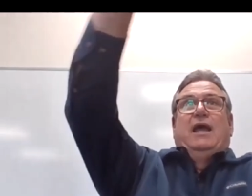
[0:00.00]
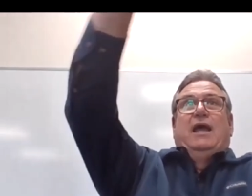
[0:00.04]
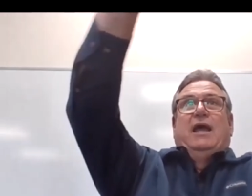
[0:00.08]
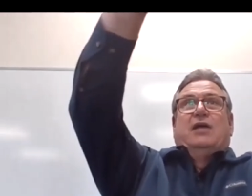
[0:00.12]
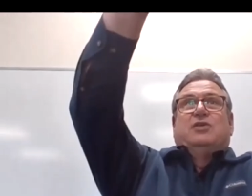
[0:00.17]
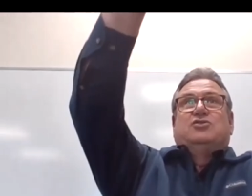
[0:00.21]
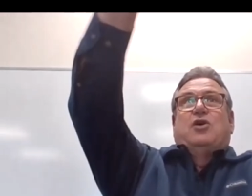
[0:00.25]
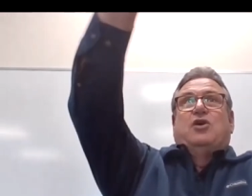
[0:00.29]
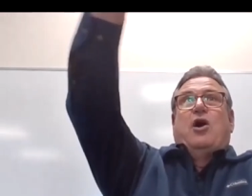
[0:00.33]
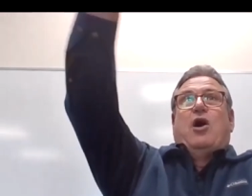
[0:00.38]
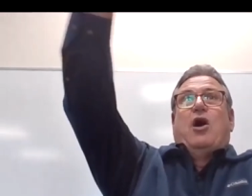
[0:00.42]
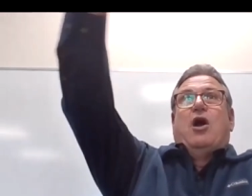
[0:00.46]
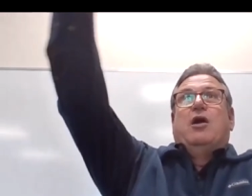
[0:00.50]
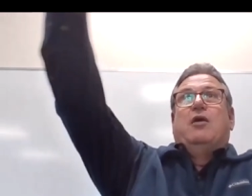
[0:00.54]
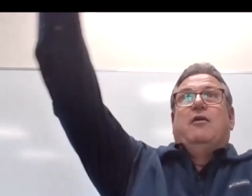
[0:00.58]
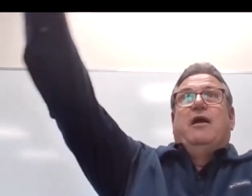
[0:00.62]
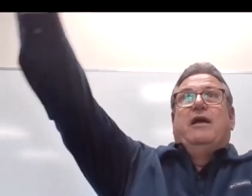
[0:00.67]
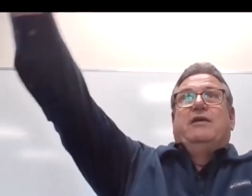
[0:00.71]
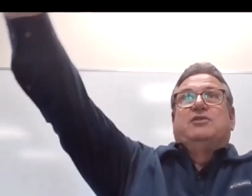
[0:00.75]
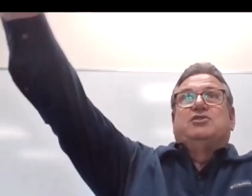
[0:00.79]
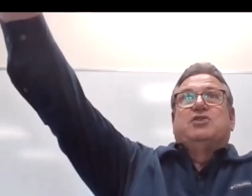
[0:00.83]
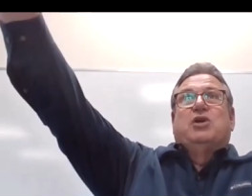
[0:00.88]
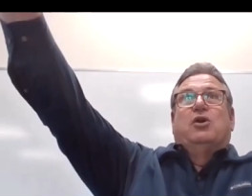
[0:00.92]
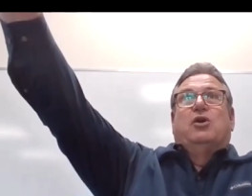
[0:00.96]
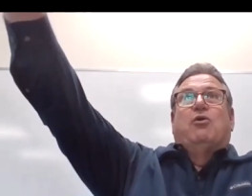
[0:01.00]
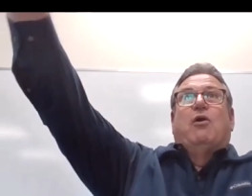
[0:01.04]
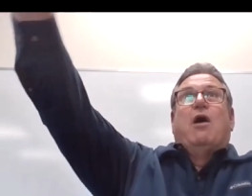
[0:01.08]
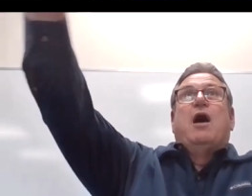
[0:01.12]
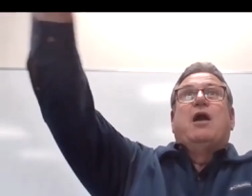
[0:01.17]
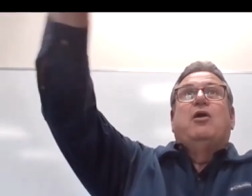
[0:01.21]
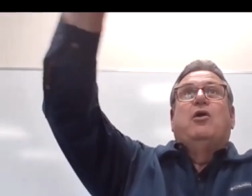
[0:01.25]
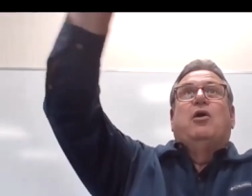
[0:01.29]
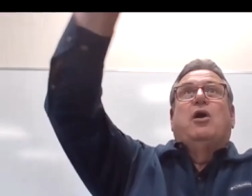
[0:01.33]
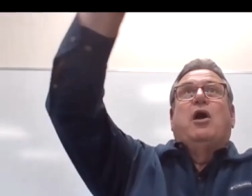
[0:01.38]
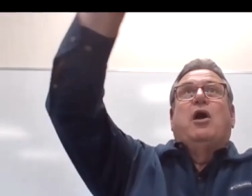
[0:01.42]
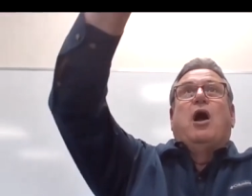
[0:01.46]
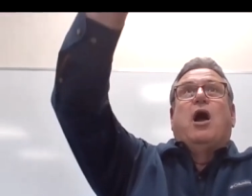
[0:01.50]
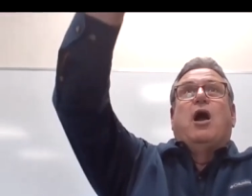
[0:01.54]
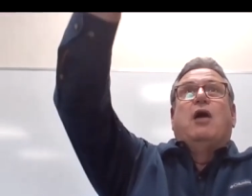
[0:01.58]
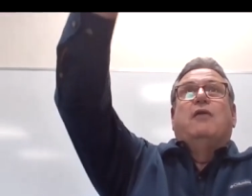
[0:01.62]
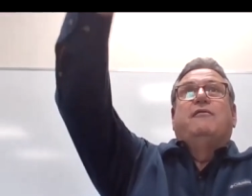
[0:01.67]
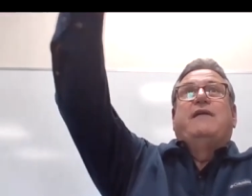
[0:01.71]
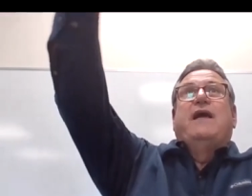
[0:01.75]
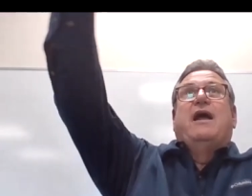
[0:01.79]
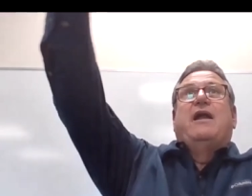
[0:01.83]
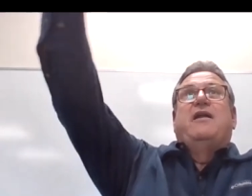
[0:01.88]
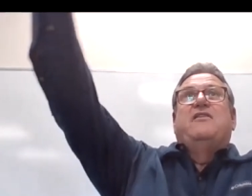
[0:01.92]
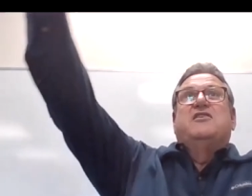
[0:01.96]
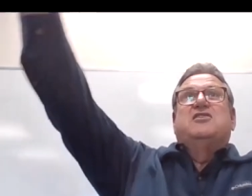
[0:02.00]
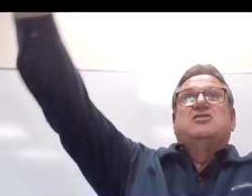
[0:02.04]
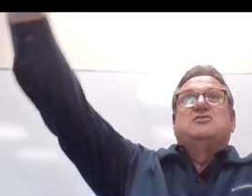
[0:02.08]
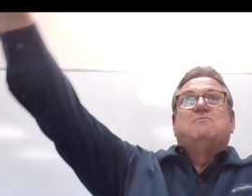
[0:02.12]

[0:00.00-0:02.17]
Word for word: It's, car- it's a grotto carved out of